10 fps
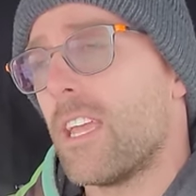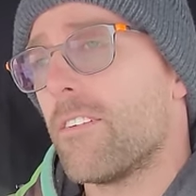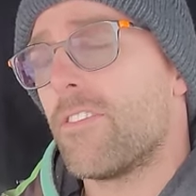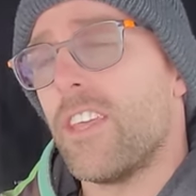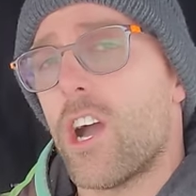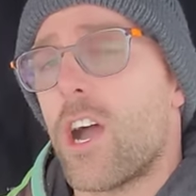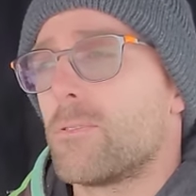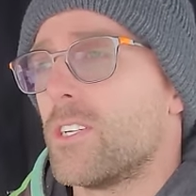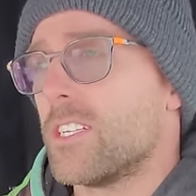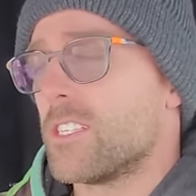If the
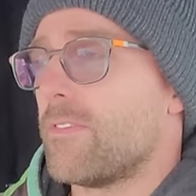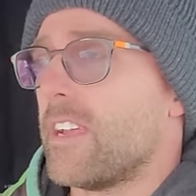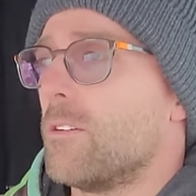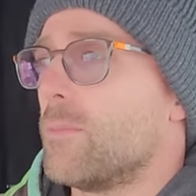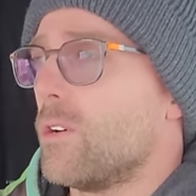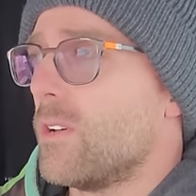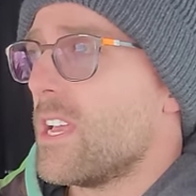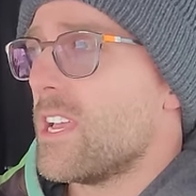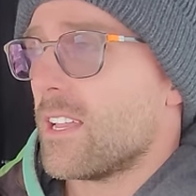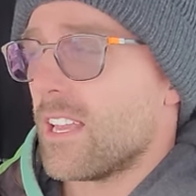option is available,
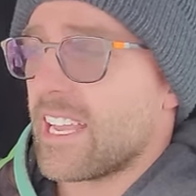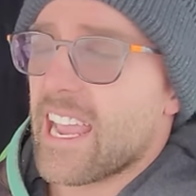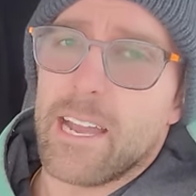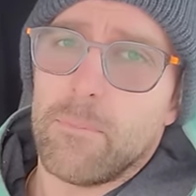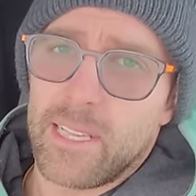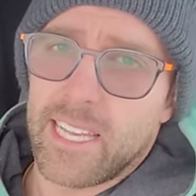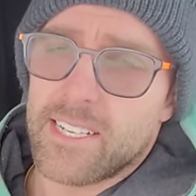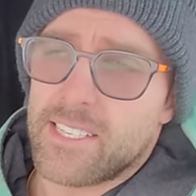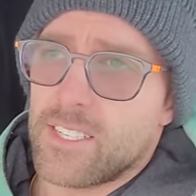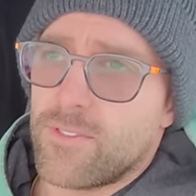like
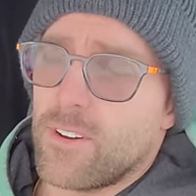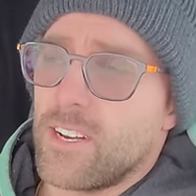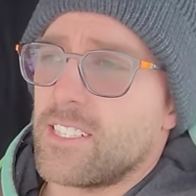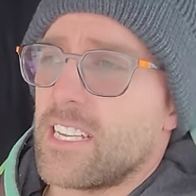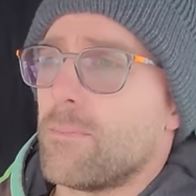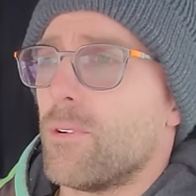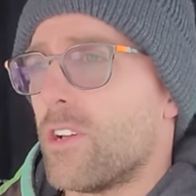ambulances for an example,